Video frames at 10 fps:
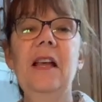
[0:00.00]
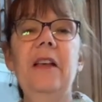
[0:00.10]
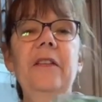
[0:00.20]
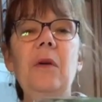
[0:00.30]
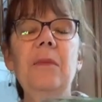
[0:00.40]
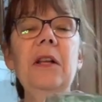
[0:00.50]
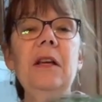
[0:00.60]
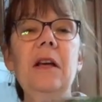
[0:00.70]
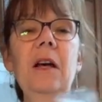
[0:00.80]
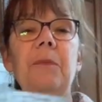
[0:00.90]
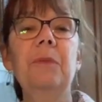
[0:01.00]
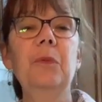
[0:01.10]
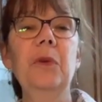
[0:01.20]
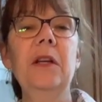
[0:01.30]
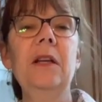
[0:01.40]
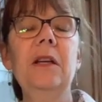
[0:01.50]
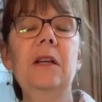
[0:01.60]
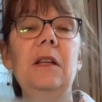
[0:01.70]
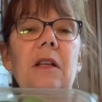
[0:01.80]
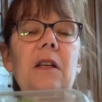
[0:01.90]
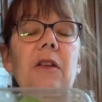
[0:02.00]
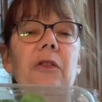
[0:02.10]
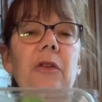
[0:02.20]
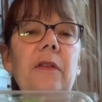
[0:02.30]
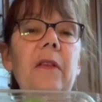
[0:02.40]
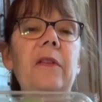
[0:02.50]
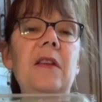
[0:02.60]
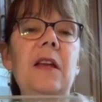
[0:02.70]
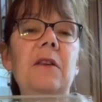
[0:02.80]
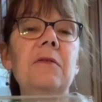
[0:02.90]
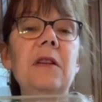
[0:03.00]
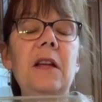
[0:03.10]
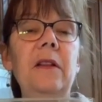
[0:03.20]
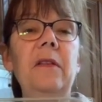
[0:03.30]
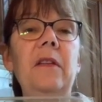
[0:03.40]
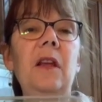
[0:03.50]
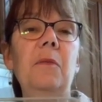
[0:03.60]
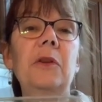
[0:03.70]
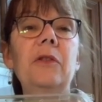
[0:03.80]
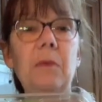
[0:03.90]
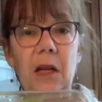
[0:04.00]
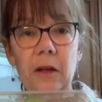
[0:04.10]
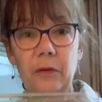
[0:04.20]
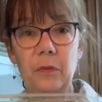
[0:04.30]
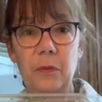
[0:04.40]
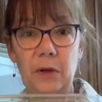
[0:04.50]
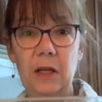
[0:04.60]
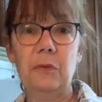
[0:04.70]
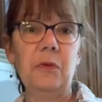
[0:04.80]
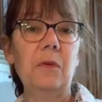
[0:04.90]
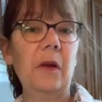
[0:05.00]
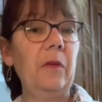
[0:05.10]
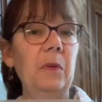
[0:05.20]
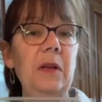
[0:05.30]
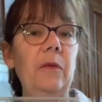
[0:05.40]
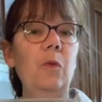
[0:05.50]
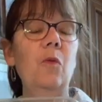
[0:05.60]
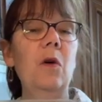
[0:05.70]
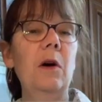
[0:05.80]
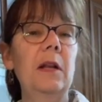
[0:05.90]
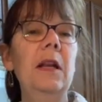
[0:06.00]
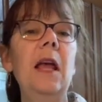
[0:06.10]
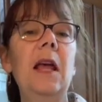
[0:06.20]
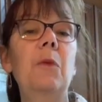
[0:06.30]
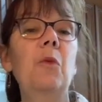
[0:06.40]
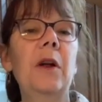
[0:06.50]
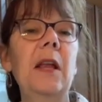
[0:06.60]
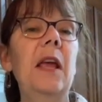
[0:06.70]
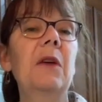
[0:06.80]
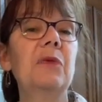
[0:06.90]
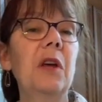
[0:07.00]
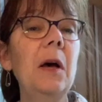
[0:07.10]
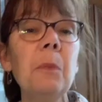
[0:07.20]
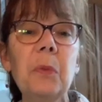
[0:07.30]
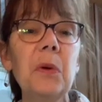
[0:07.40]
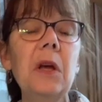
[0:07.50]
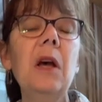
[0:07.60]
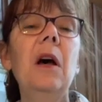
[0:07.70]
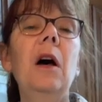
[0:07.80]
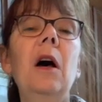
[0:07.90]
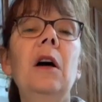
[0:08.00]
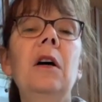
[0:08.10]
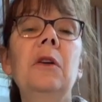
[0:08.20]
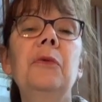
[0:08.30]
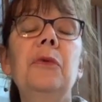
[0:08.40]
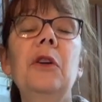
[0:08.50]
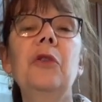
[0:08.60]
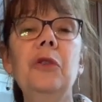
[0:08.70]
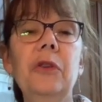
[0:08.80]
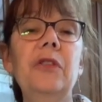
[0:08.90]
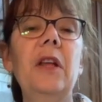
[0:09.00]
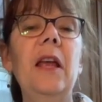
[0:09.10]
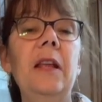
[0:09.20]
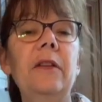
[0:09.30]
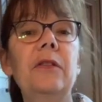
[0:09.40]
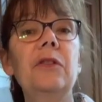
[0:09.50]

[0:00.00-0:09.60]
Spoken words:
So we're gonna cook this down and see how much it makes. What we need for the recipe is 1 1/2 cup of cooked and